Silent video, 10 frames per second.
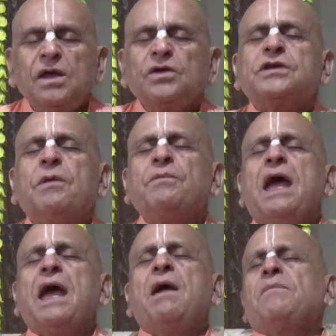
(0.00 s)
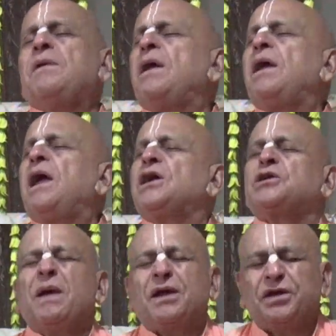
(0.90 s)
Sometimes
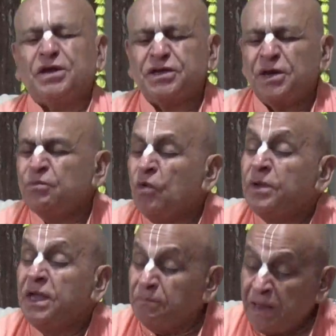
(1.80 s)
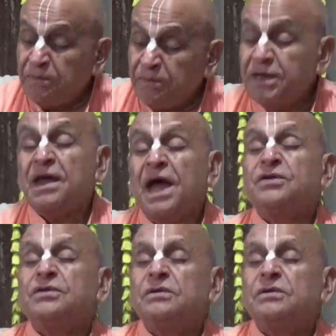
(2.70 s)
expectation may be right,